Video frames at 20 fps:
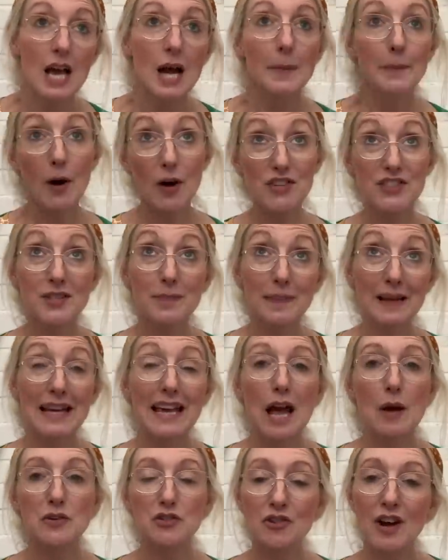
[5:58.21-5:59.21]
Possibly,
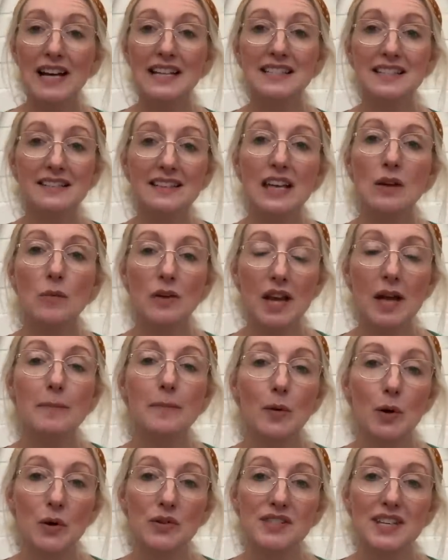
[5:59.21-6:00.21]
I was trying to think when I
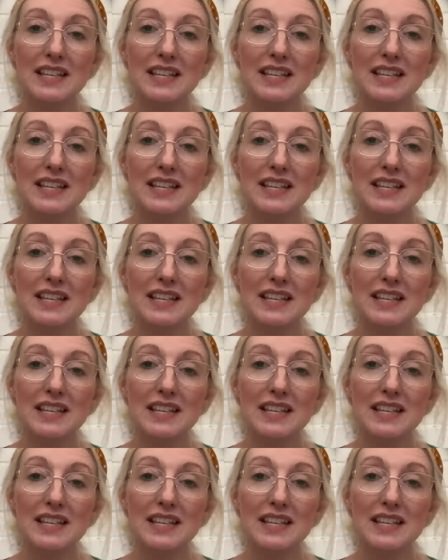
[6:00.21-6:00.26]
bought it,